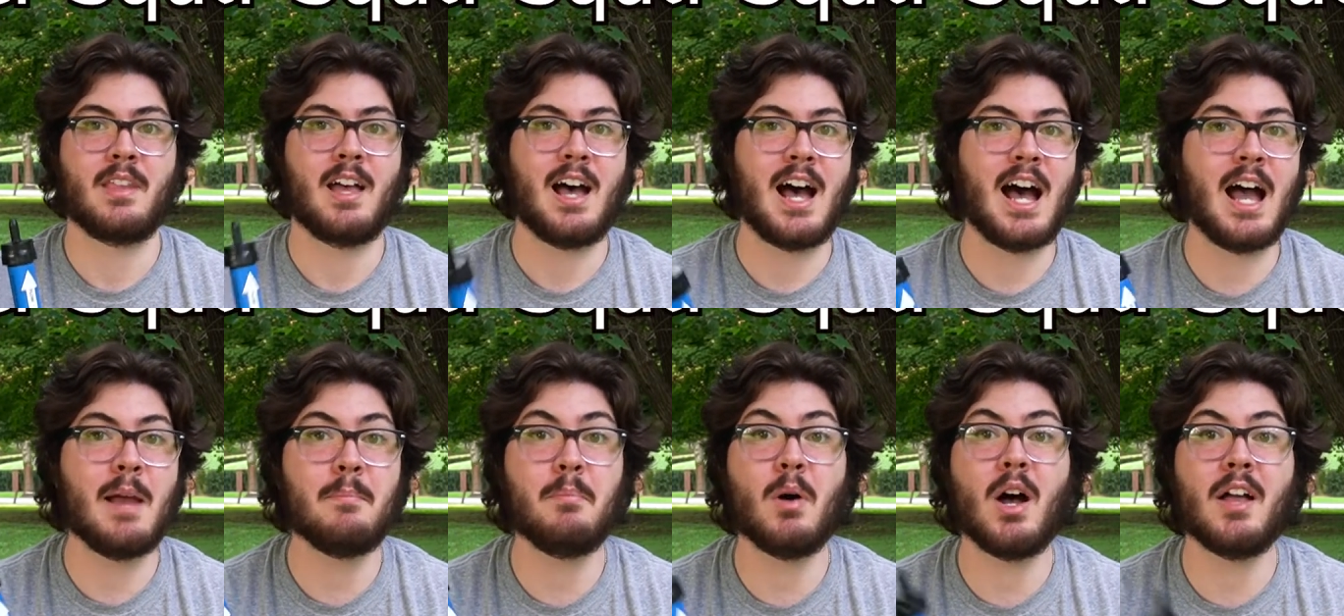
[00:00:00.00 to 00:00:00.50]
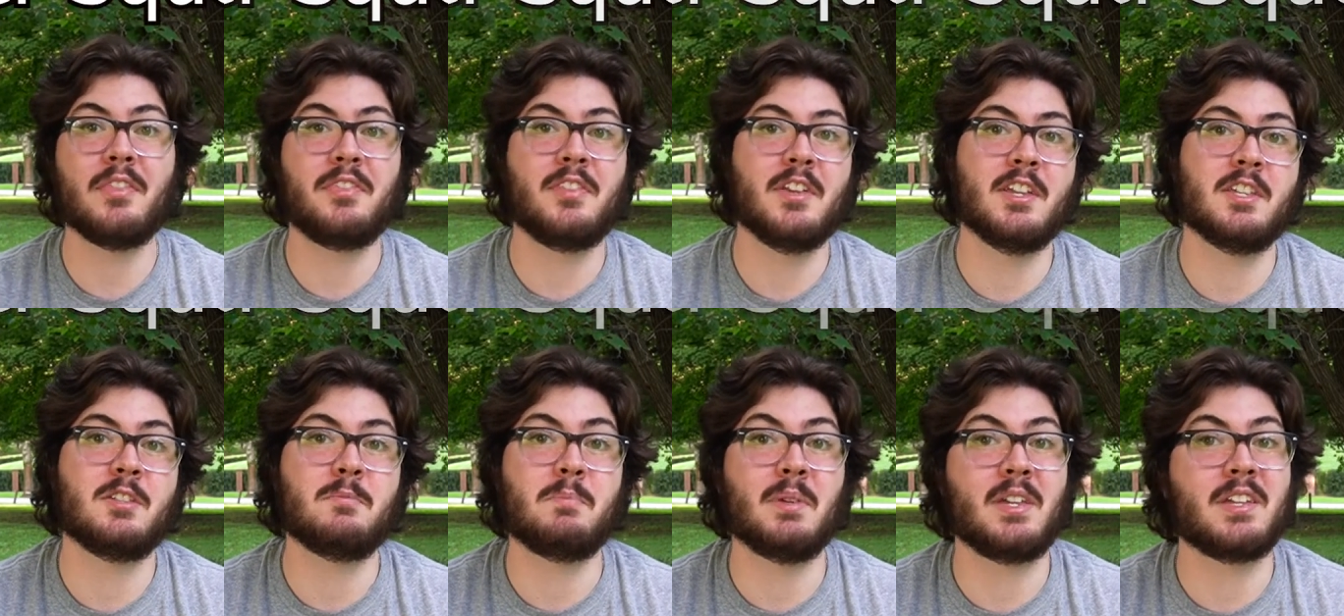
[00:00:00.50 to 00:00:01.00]
I bought
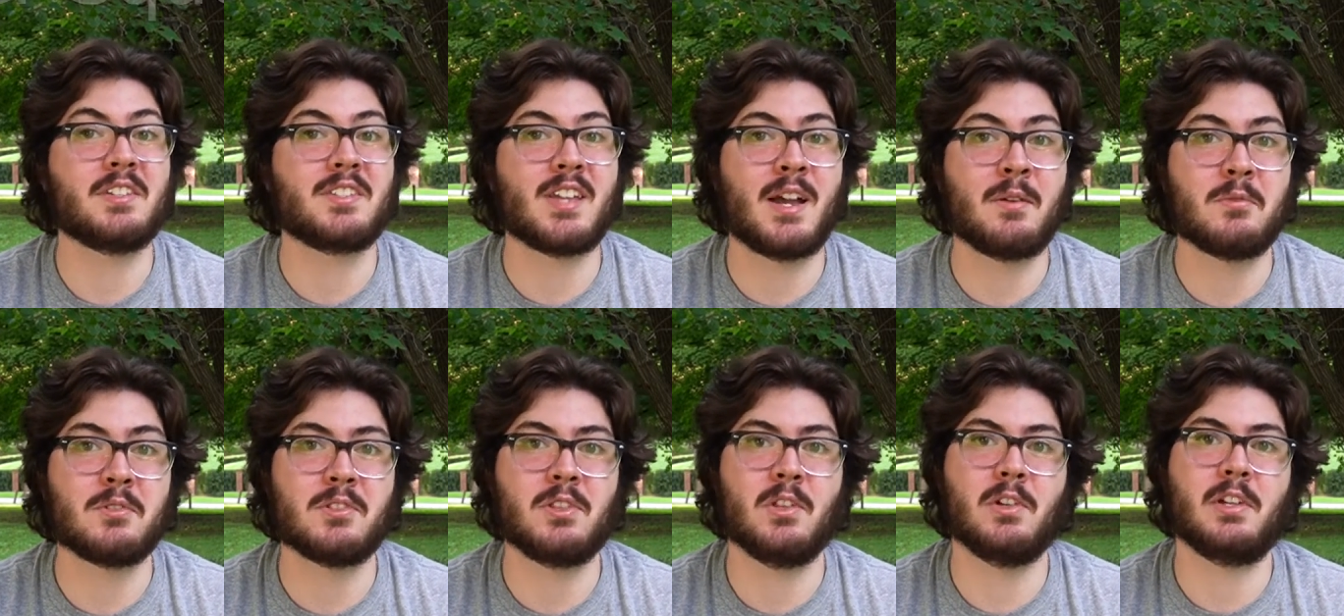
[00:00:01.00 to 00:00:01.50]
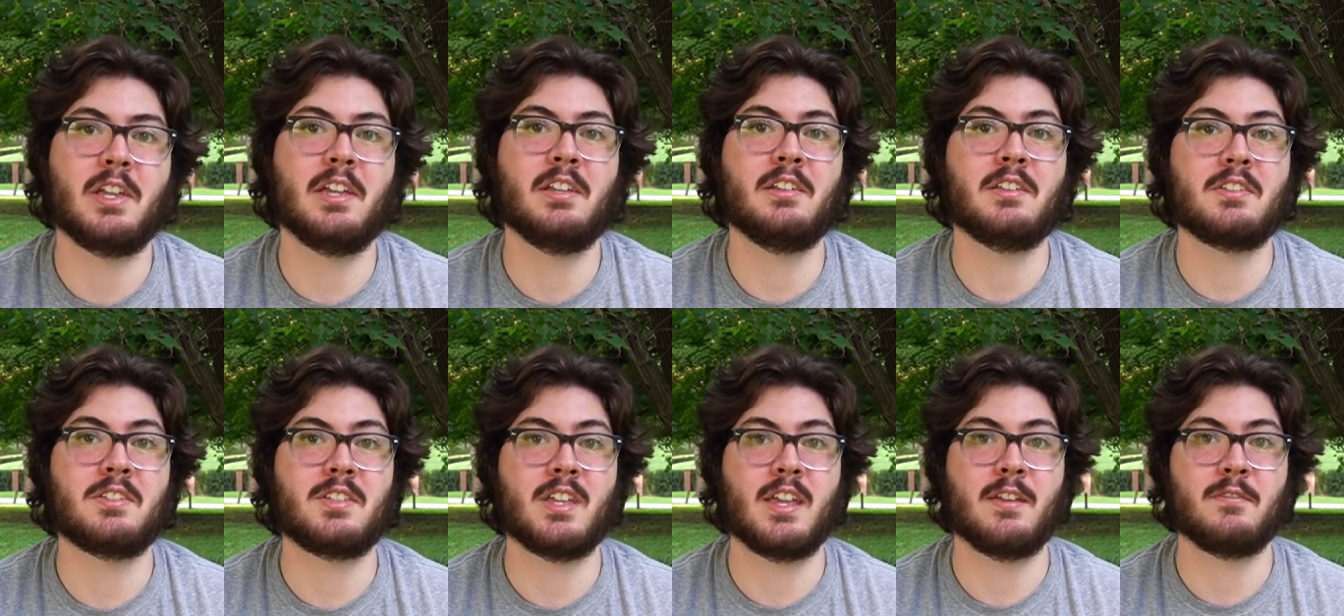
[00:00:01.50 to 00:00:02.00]
this because I was looking to
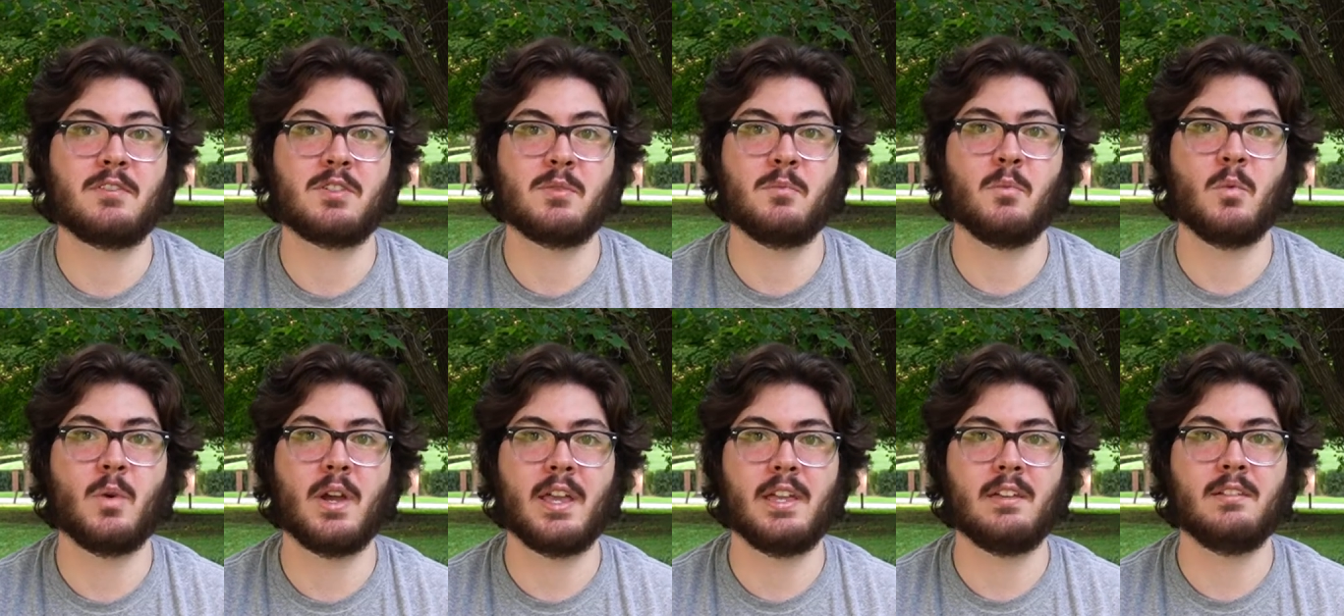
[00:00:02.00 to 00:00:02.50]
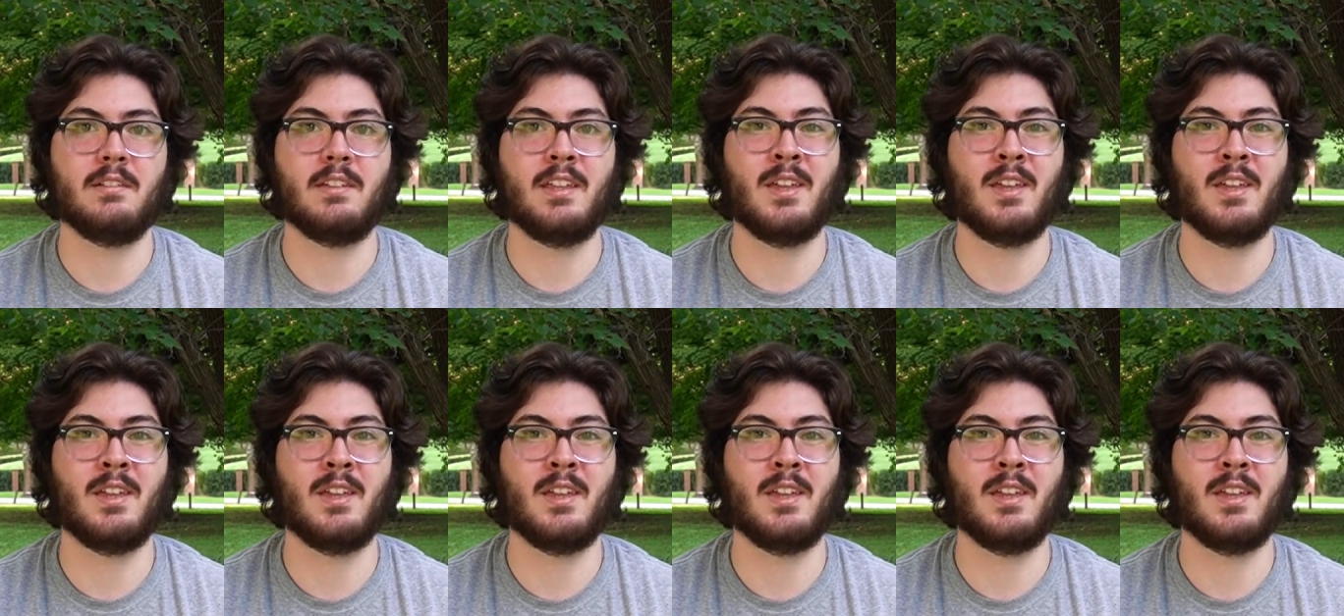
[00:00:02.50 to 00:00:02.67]
save some weight.